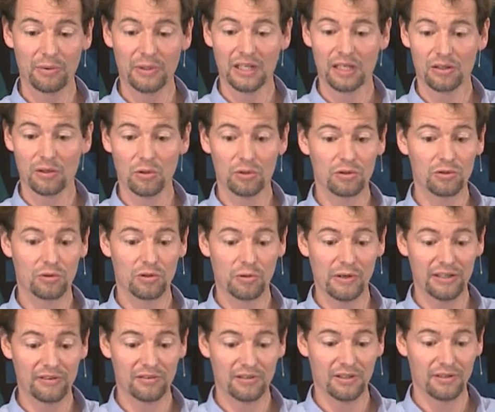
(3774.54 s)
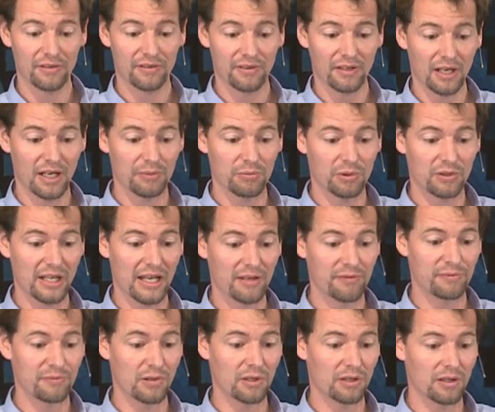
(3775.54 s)
we can go to questions. I would
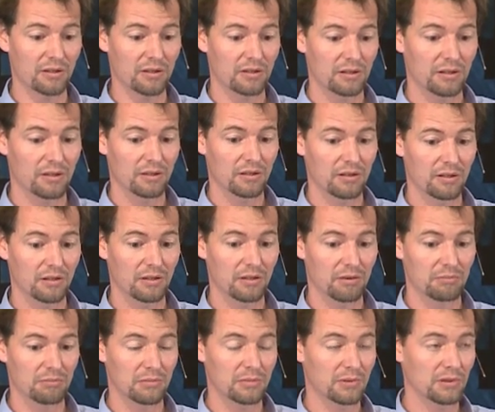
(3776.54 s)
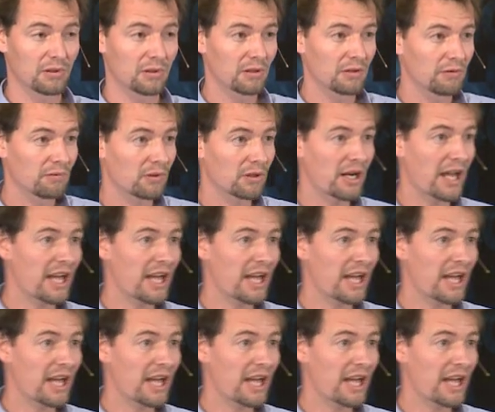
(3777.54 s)
have one, um, one